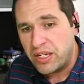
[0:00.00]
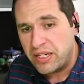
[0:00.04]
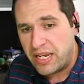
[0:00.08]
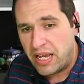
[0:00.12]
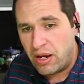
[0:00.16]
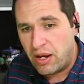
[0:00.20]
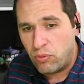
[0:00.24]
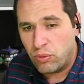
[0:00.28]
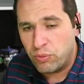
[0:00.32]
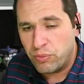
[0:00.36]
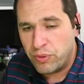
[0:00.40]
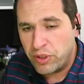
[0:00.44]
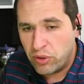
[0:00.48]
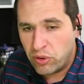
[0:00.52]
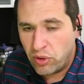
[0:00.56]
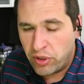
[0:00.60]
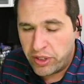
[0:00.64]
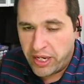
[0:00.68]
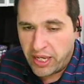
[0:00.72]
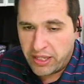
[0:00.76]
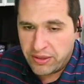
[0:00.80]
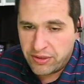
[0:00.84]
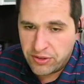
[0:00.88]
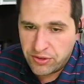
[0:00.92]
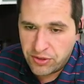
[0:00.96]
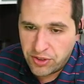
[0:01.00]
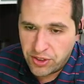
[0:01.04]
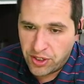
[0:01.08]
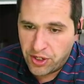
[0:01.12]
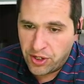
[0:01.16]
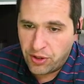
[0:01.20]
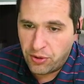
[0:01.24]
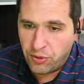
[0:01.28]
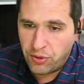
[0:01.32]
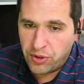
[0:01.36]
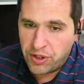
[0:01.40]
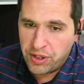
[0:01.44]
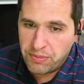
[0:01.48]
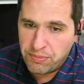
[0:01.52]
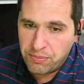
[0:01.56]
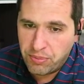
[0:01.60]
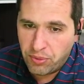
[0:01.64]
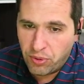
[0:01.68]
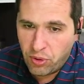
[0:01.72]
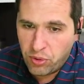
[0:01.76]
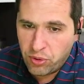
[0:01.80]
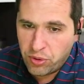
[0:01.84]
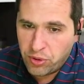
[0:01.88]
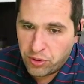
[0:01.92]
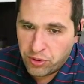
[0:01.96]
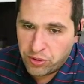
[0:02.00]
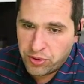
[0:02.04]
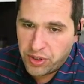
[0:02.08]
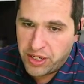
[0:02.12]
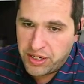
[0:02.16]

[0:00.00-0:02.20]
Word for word: Now, when we look at the security broker